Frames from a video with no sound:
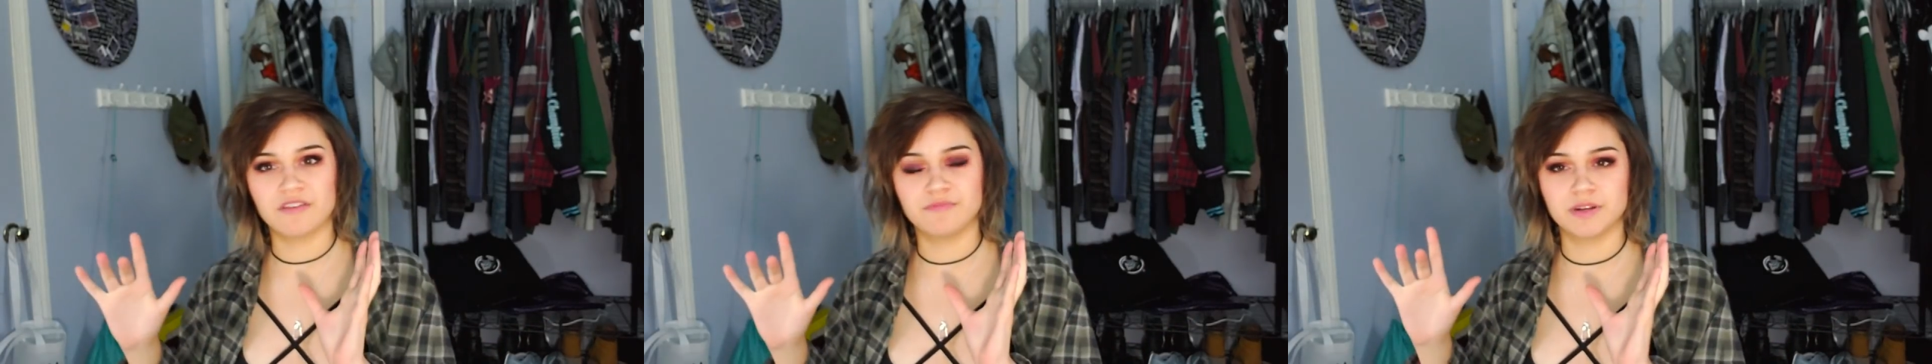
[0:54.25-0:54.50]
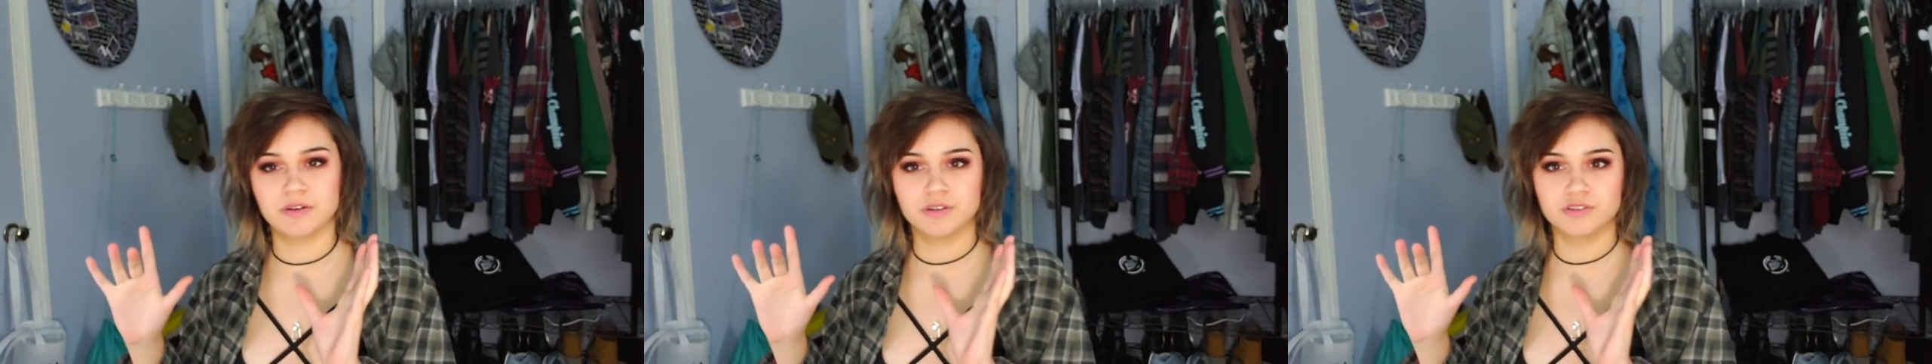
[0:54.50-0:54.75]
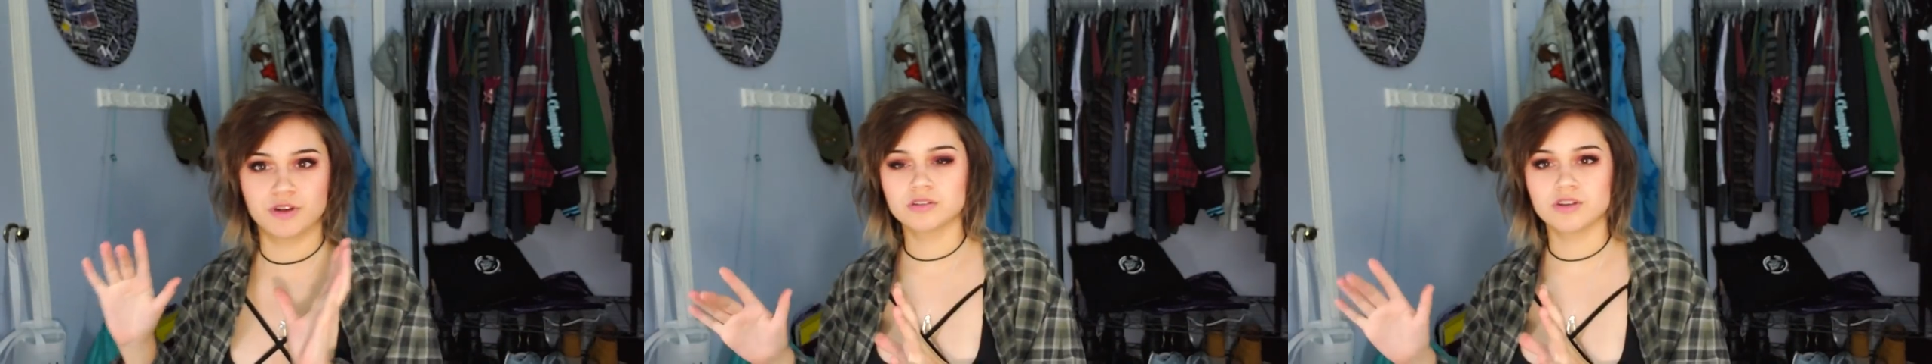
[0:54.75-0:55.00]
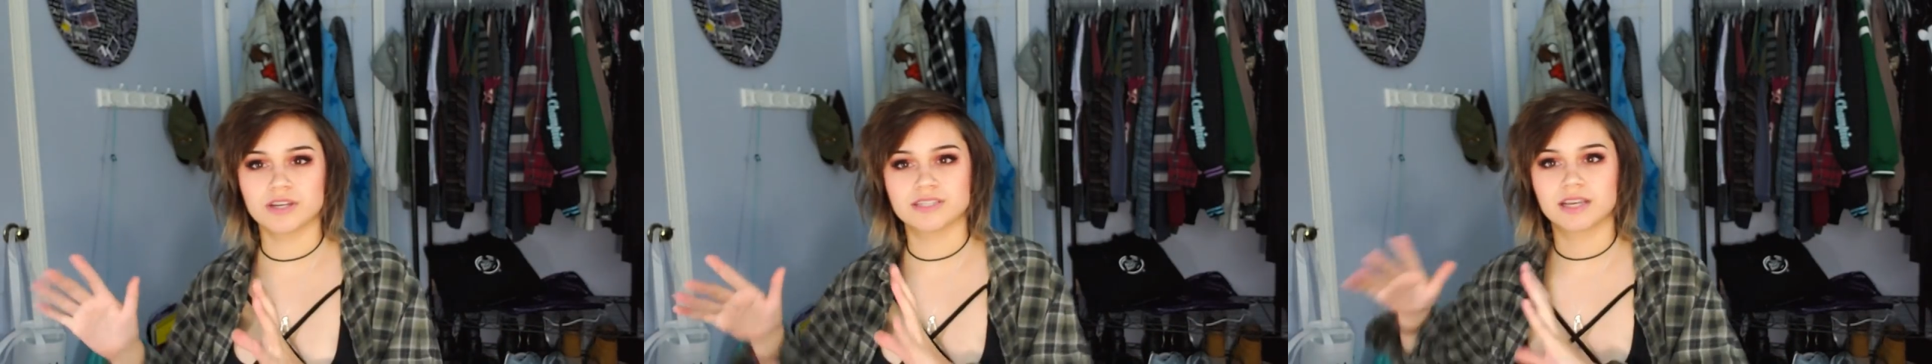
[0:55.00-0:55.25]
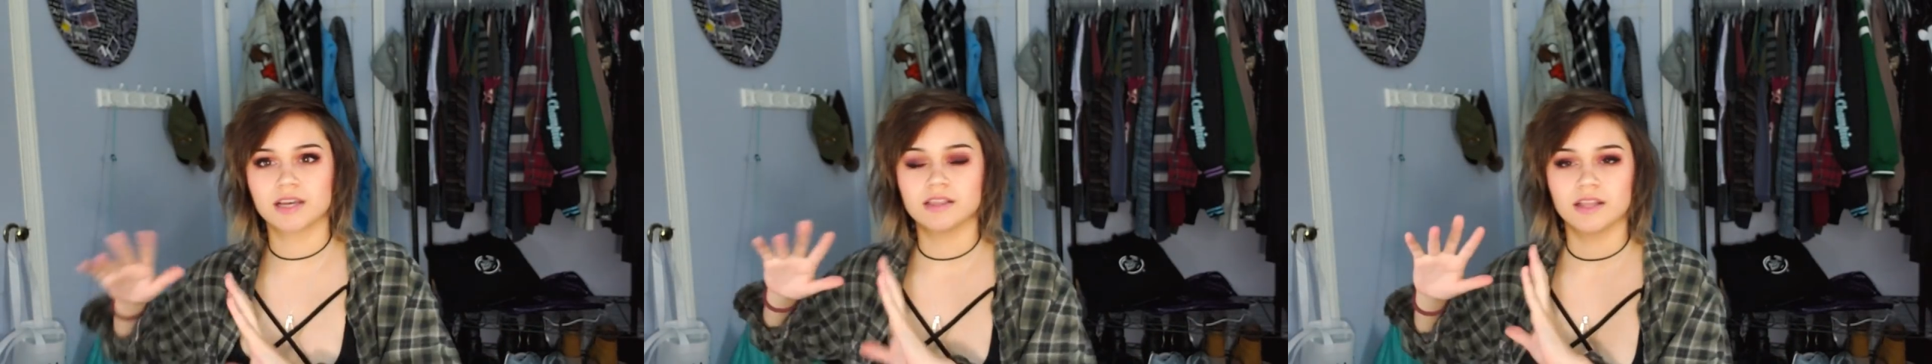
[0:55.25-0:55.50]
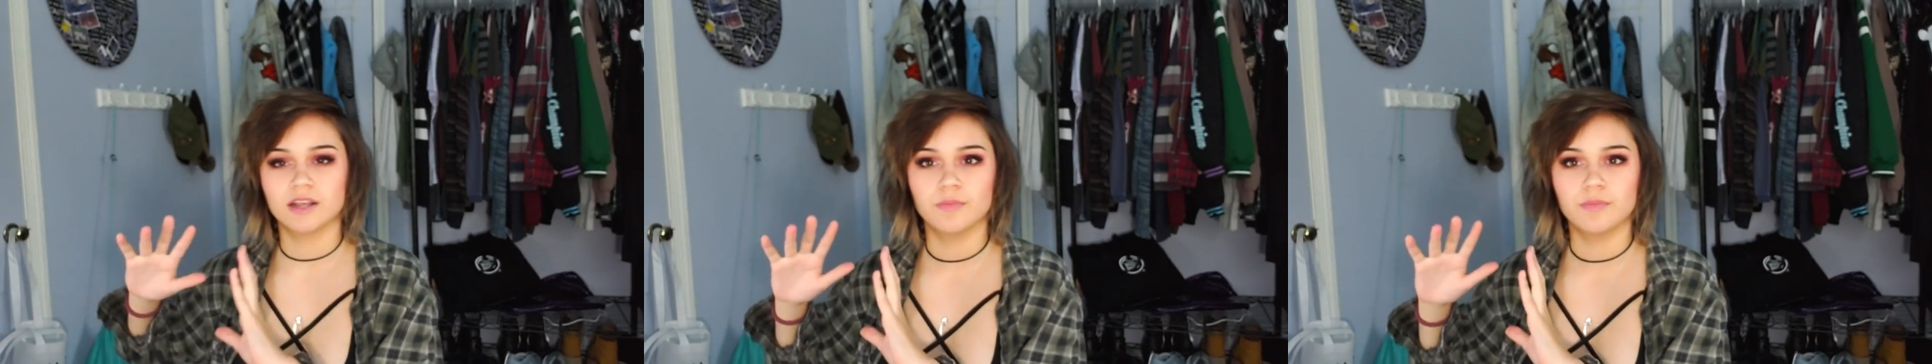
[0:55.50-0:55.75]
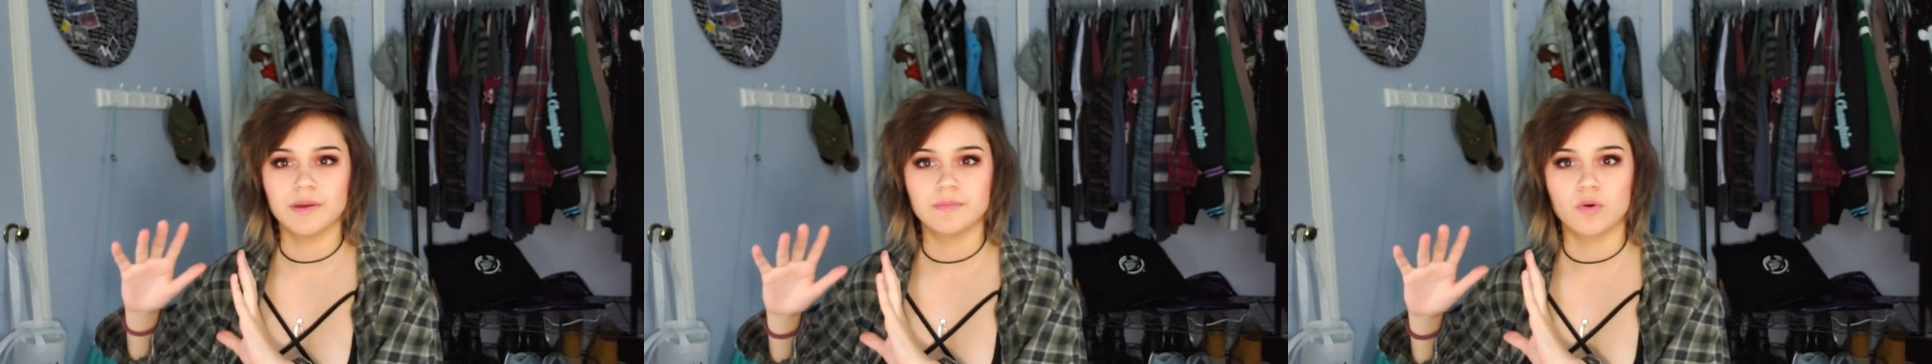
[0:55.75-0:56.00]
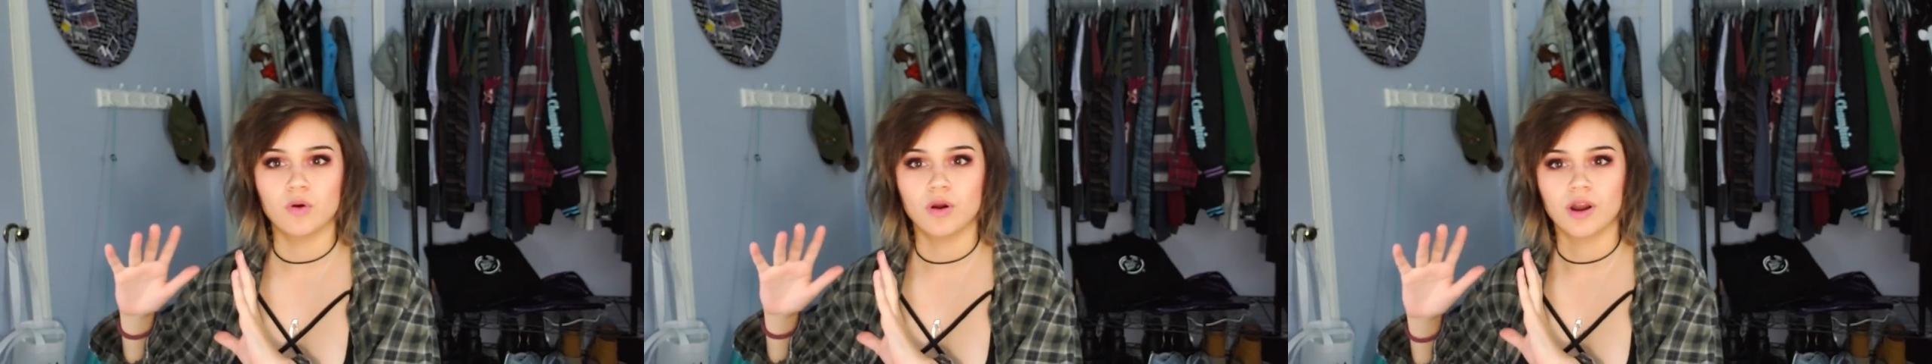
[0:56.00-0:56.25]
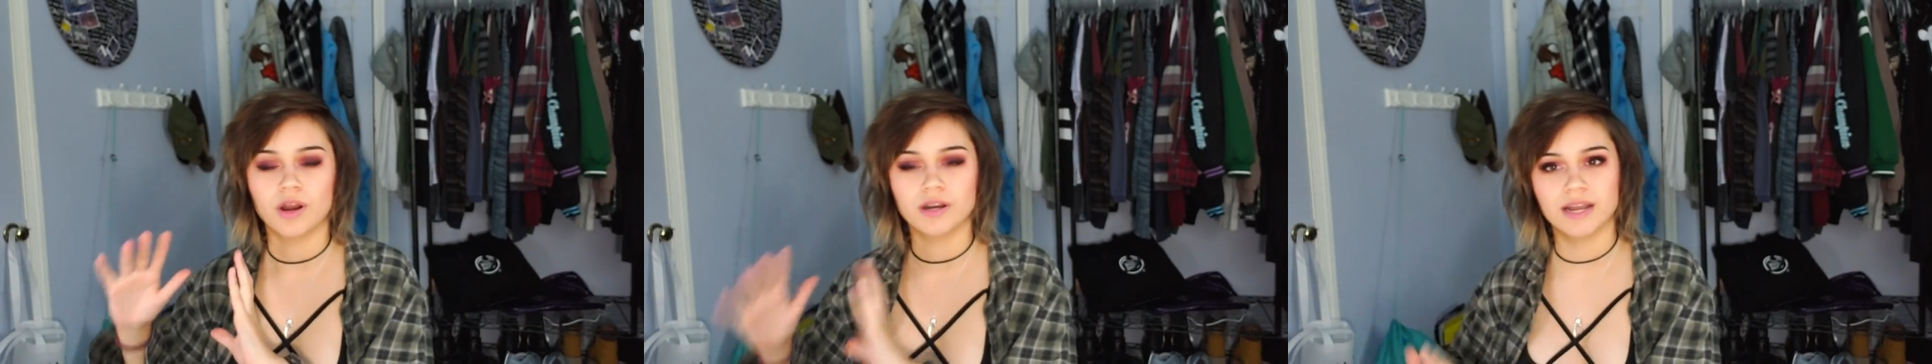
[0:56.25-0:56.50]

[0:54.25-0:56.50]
I've been dressing a little bit more